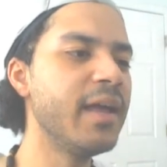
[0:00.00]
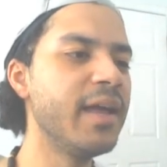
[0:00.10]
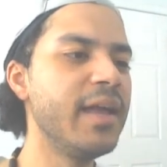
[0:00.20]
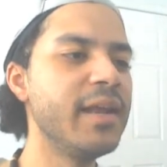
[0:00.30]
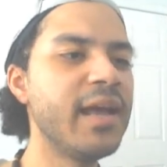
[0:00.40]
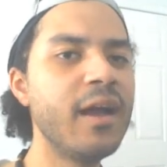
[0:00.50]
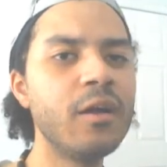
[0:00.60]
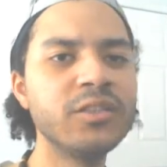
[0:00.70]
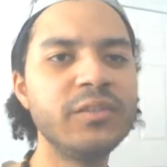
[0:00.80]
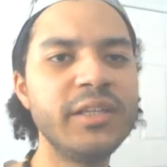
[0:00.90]
And I
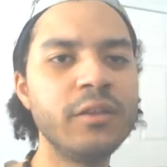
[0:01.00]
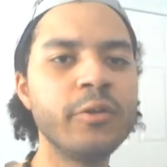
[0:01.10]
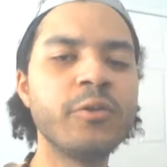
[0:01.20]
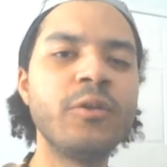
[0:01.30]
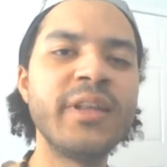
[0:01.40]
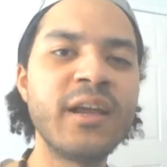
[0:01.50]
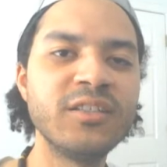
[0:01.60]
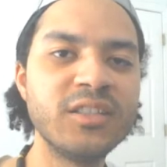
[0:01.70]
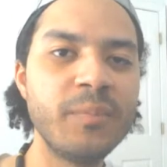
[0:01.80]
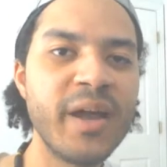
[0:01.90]
also did a lyrical
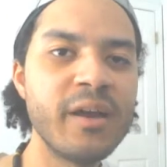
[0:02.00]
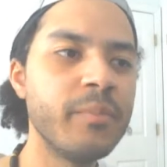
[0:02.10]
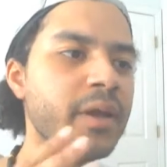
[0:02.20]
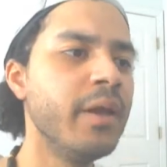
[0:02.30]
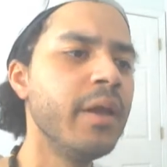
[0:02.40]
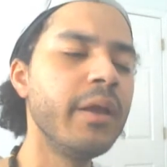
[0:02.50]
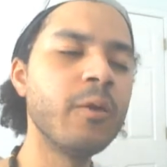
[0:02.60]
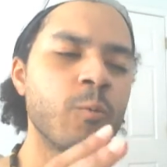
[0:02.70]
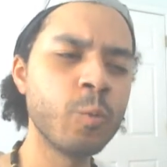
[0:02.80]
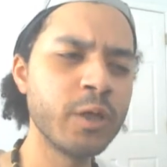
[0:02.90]
analysis about it, but it
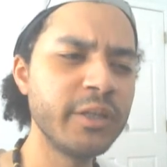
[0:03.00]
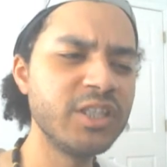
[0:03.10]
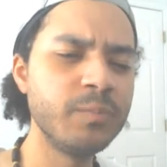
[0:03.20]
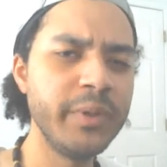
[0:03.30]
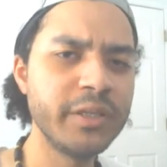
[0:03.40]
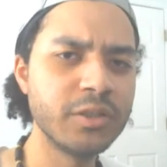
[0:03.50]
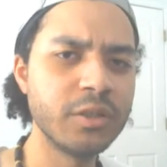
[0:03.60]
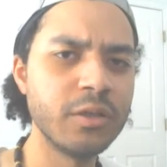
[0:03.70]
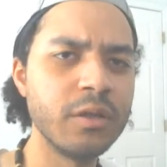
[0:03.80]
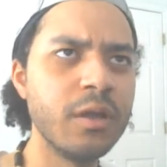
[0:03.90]
really speaks
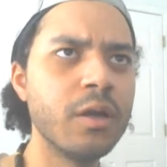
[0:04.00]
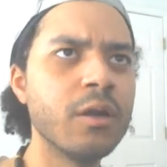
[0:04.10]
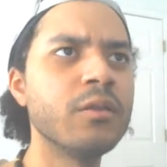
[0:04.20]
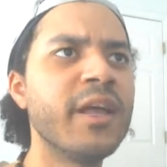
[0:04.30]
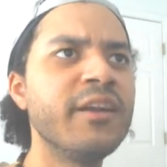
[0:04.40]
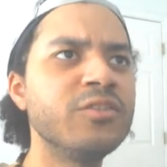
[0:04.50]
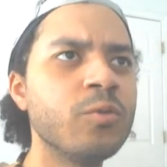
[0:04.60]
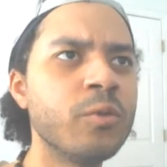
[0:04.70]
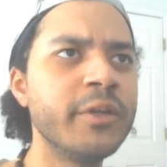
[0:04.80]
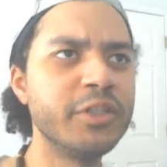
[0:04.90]
to her life
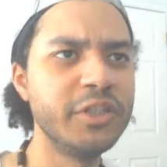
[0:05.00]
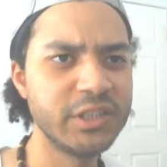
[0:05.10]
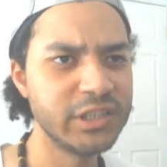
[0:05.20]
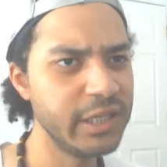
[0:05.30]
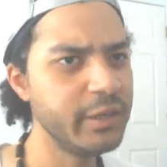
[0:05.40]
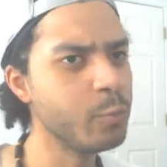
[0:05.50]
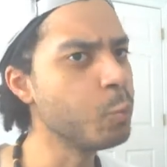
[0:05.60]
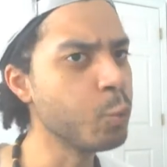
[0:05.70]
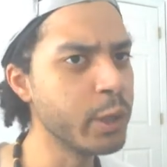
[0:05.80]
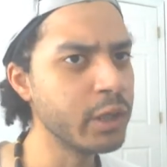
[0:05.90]
story, and she's singing
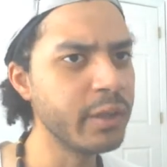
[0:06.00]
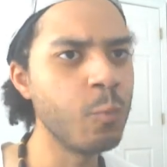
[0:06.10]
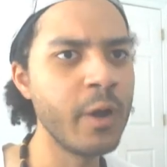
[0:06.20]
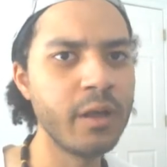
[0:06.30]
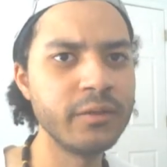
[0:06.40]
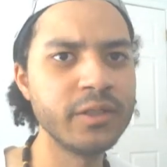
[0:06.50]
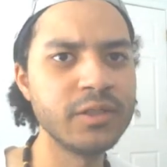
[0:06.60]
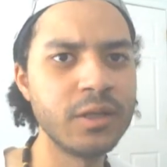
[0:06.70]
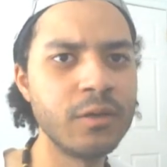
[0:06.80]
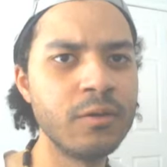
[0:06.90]
really well in the
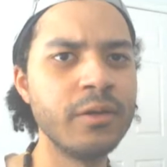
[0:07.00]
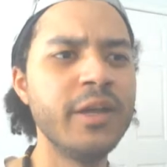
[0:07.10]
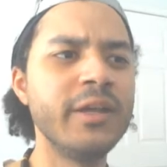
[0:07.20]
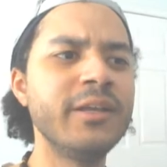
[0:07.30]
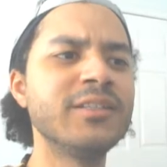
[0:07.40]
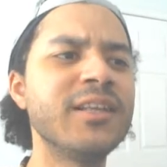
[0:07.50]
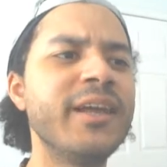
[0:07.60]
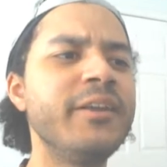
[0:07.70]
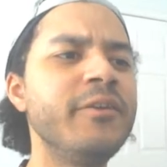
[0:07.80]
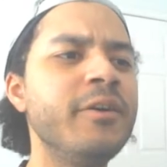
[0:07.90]
song. And it's
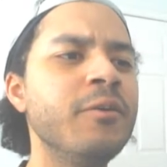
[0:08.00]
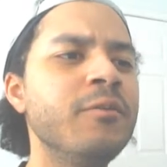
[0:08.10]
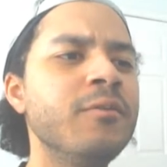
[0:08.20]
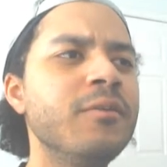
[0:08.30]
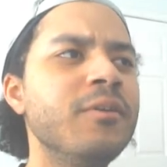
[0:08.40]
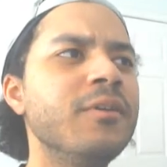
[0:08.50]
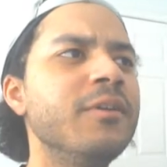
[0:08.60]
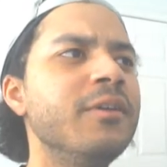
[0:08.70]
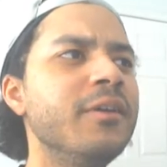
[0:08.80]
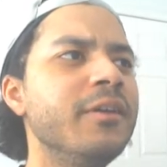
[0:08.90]
like,
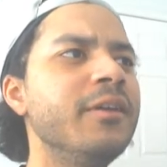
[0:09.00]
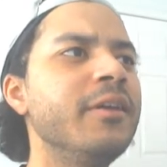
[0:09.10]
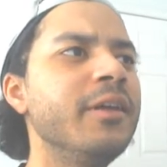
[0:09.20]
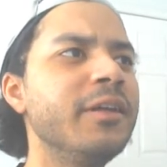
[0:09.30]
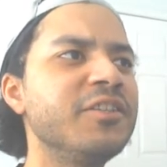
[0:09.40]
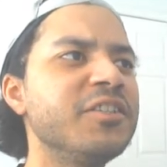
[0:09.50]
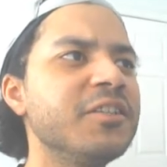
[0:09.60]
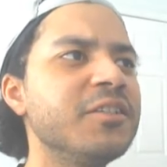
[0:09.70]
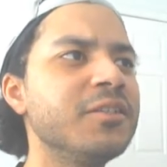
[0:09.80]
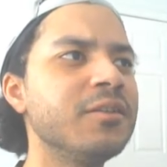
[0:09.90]
it's
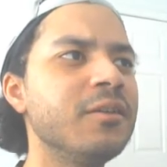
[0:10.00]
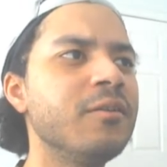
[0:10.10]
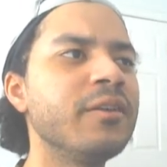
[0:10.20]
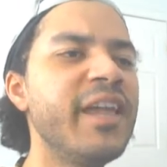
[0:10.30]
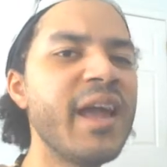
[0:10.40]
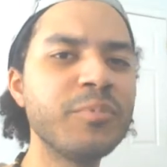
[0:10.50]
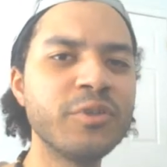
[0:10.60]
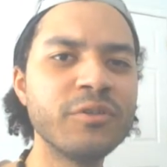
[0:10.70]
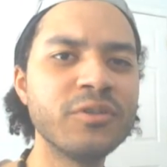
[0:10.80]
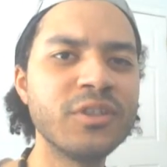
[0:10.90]
just
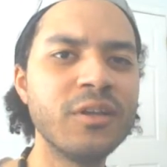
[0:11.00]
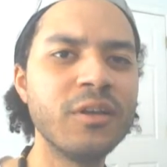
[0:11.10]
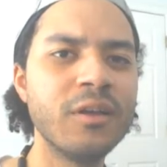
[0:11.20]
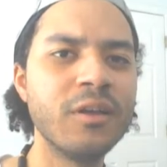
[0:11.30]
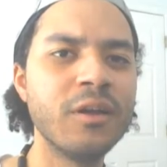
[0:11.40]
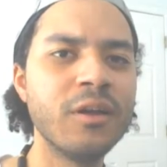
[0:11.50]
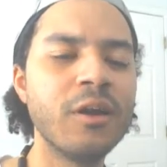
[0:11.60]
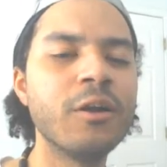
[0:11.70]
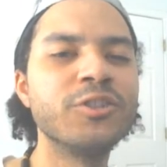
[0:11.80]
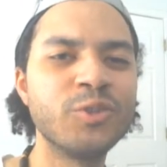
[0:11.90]
captures
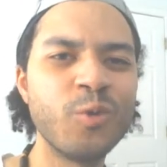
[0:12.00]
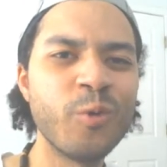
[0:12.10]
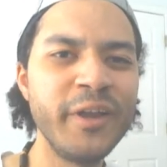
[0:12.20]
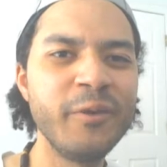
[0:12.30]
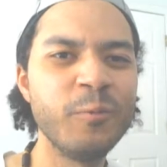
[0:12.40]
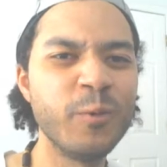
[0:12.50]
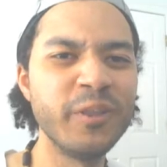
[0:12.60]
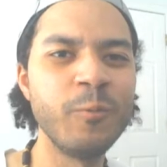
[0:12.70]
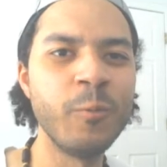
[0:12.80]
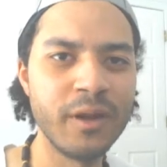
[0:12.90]
her story
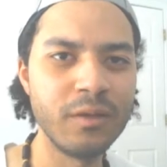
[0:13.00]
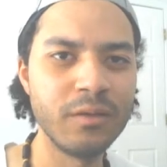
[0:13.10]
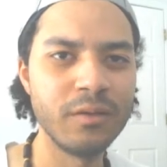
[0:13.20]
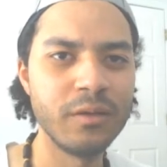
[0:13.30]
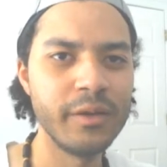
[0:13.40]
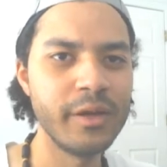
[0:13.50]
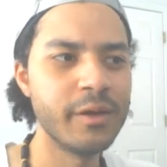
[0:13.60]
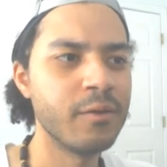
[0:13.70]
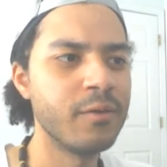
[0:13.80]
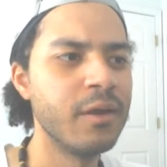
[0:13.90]
really well, And